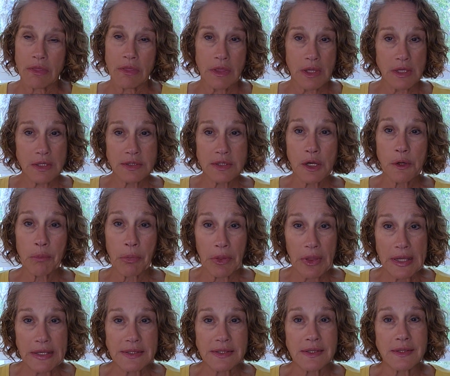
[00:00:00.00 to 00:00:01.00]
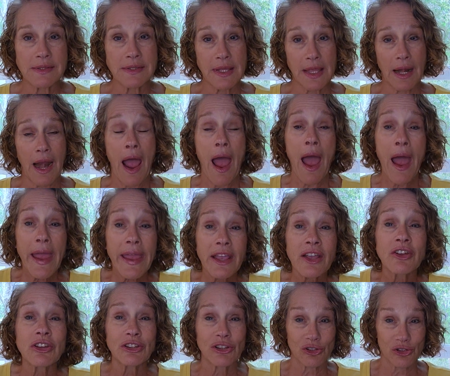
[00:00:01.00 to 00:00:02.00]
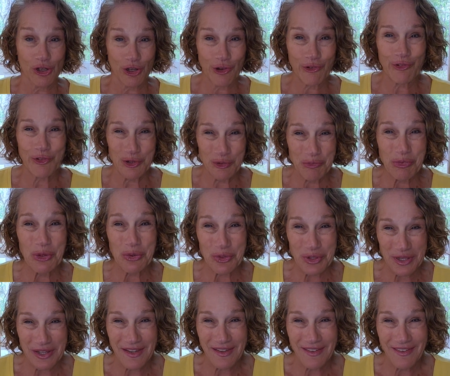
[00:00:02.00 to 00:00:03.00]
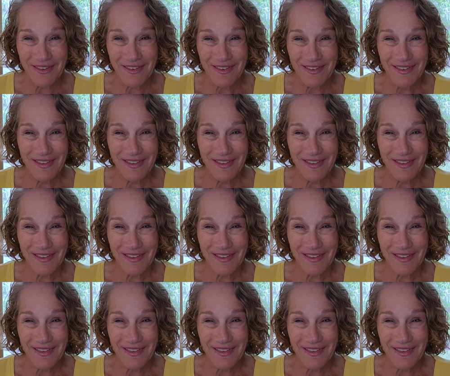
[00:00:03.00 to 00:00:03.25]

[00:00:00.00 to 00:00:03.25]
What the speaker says: these are places that I could look for beauty.